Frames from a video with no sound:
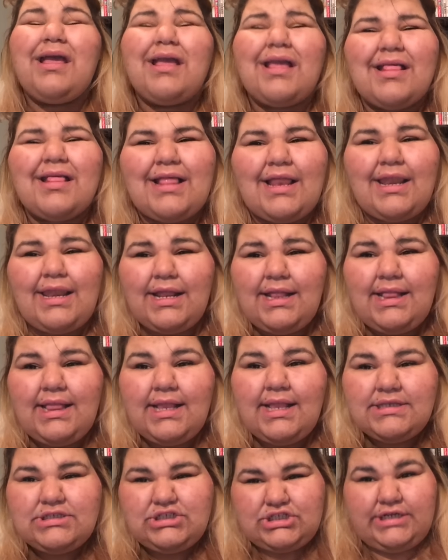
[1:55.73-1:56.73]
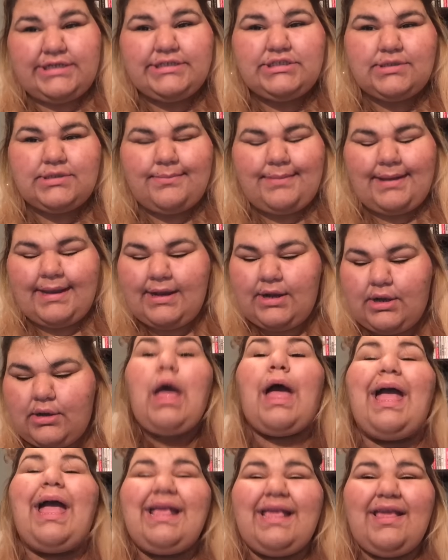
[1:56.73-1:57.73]
because I like to change up my hair.
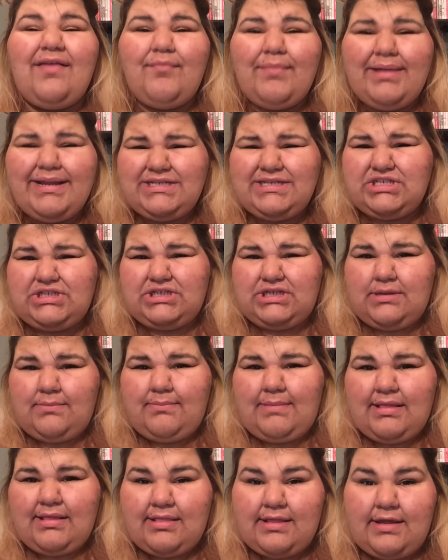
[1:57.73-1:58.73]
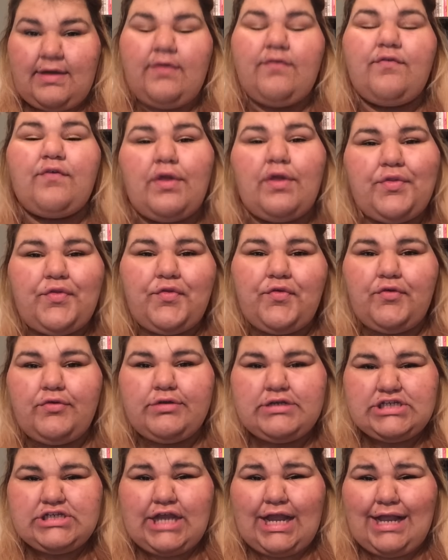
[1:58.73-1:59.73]
I gave my myself two
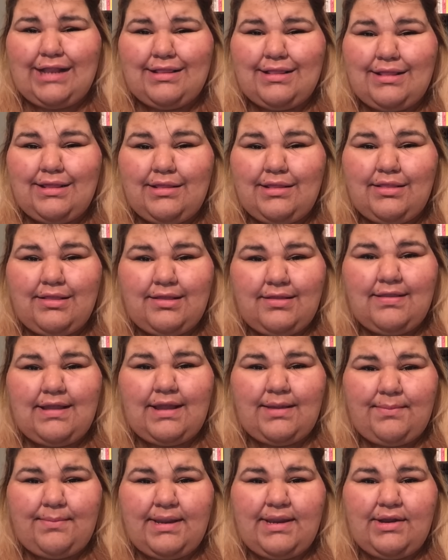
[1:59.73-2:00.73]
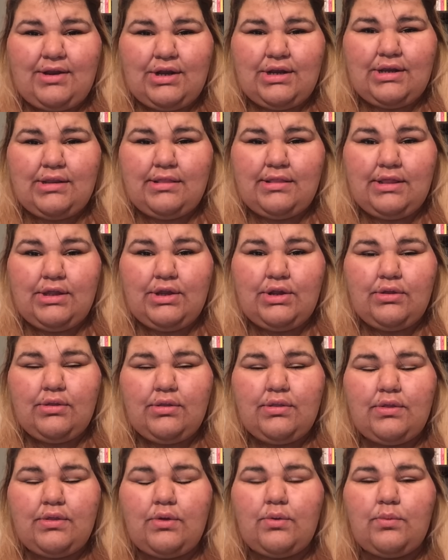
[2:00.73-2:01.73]
chances to dye my hair this year.
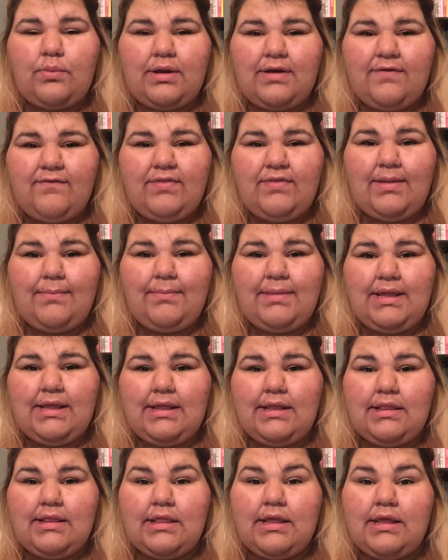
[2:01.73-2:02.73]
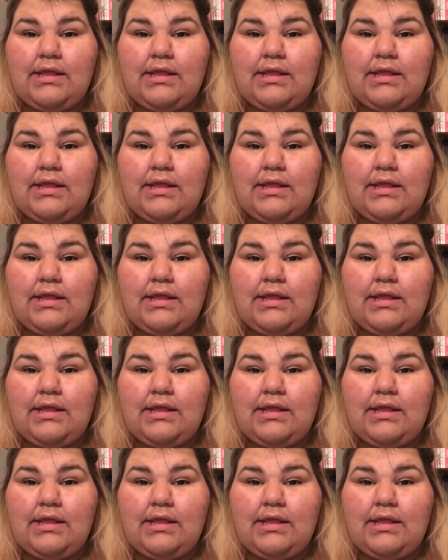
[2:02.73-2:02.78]
So one of them is